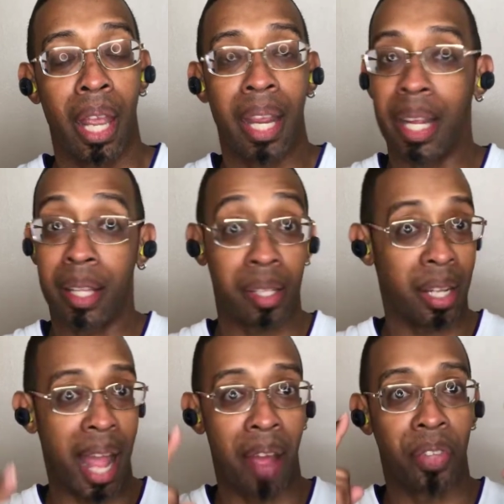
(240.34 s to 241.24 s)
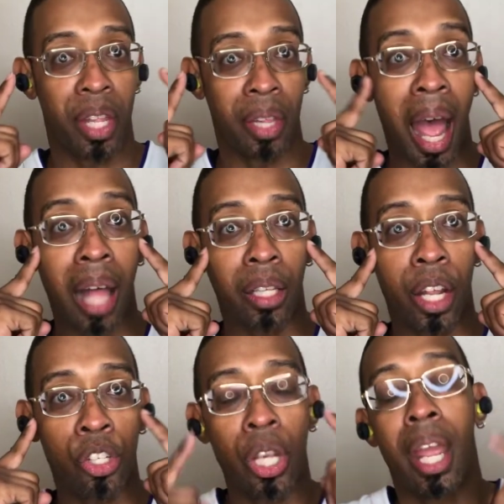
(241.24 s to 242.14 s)
He doesn't have the
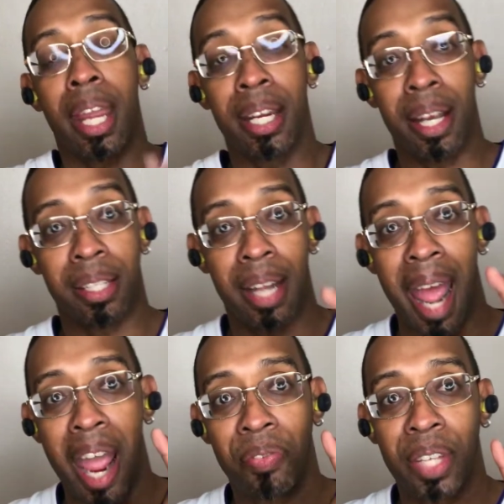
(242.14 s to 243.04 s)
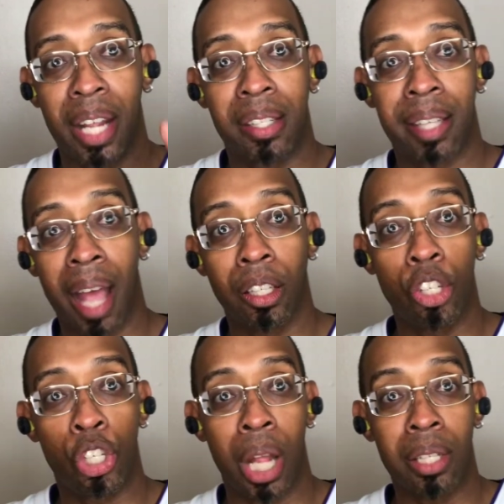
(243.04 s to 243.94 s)
knowledge. He doesn't have the
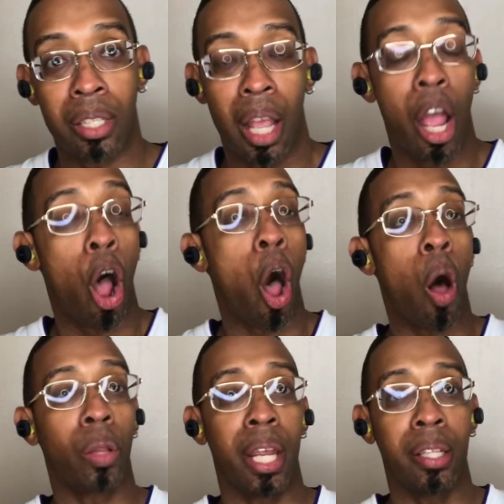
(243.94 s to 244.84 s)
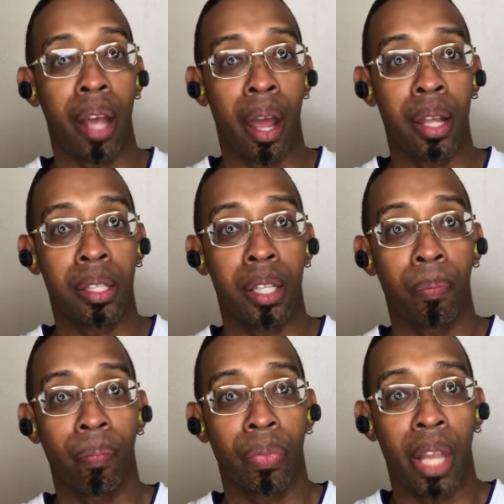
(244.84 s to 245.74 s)
intelligence. All he does
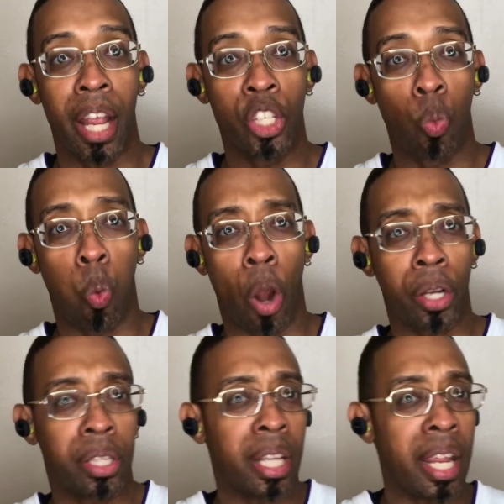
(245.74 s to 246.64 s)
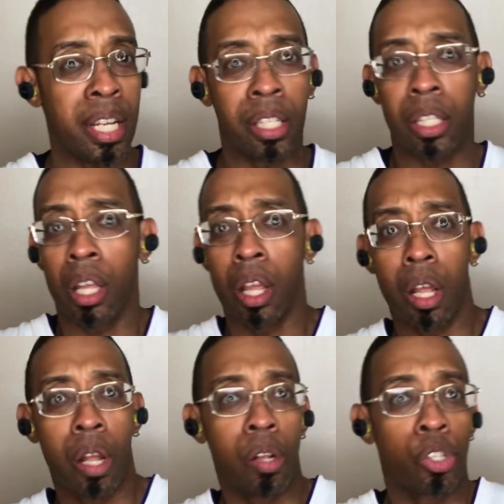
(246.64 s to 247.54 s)
is work these
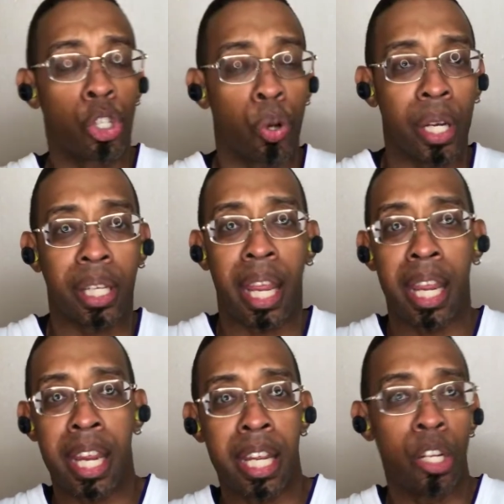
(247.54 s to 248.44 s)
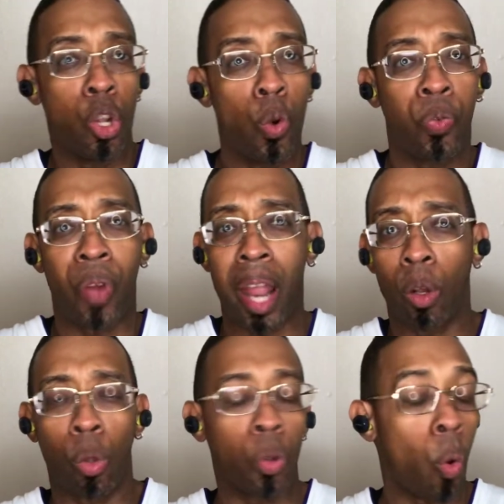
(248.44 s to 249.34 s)
tricky,
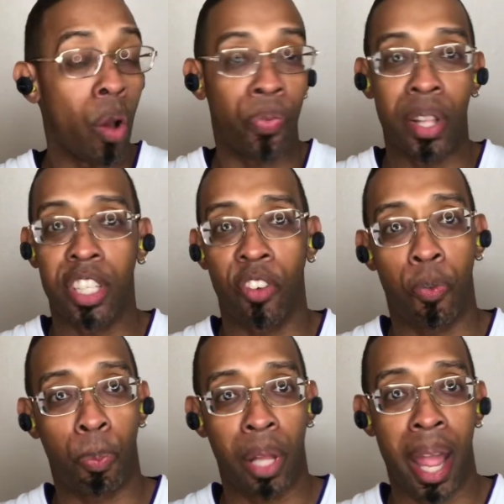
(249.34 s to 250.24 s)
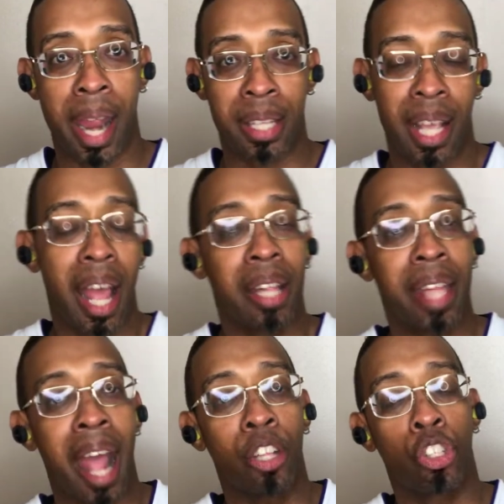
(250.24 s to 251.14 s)
newfangled offensive plays
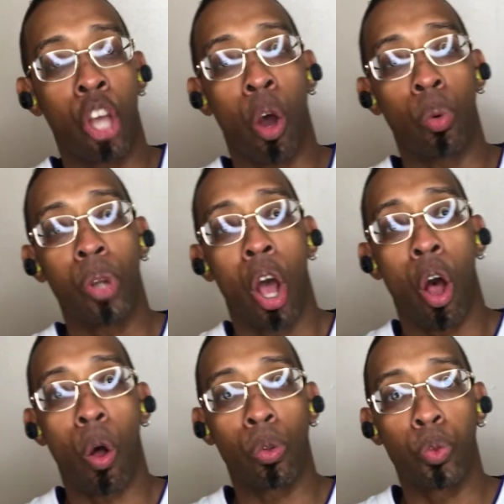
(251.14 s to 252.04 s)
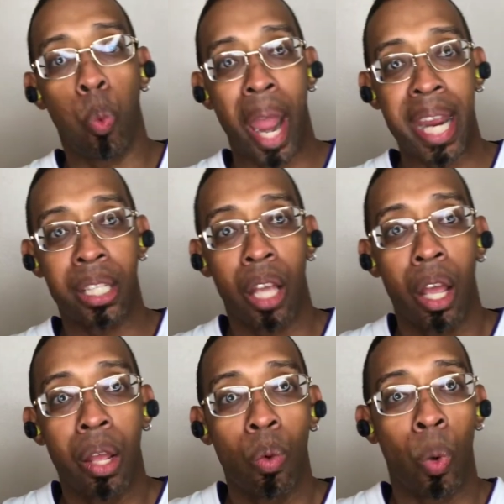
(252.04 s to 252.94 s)
that don't hold weight
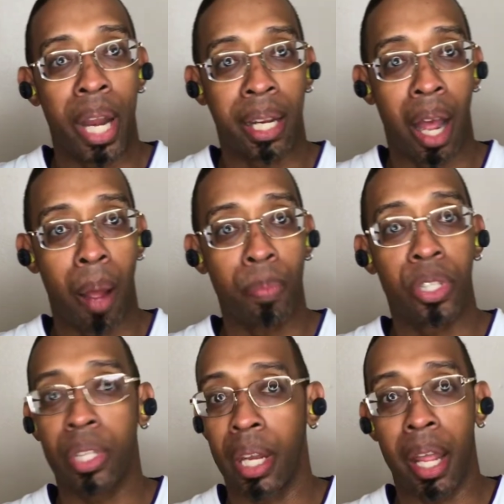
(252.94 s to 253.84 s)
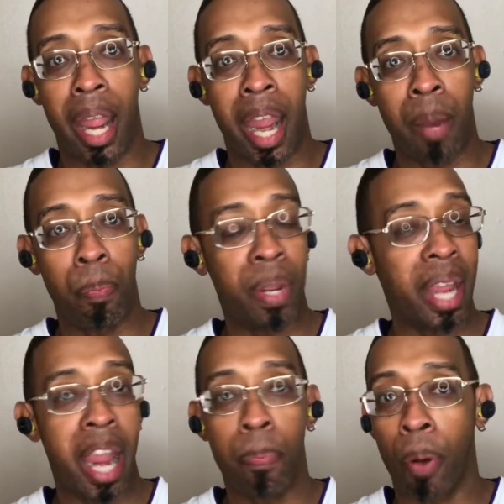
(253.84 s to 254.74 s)
when it comes to the
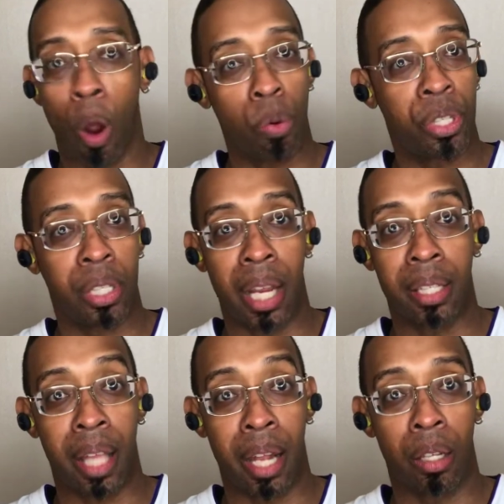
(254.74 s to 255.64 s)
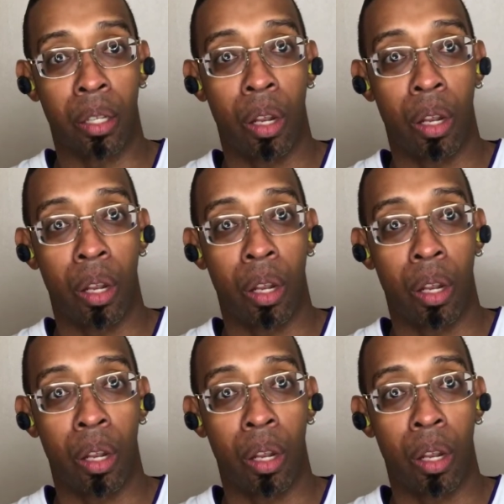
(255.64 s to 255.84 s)
NBA postseason.